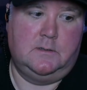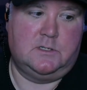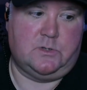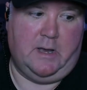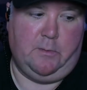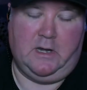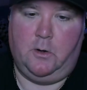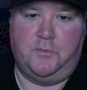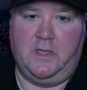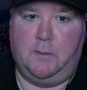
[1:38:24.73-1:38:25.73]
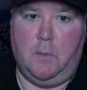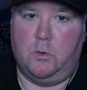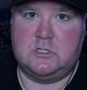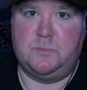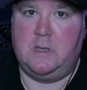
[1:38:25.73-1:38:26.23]
So I really don't think
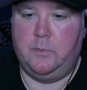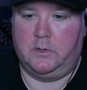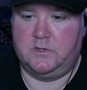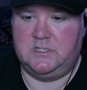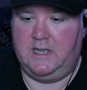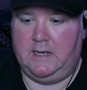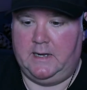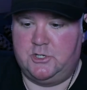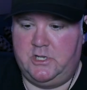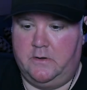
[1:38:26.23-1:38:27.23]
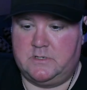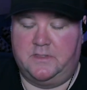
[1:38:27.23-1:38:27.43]
most people are seeing a lot of cheaters.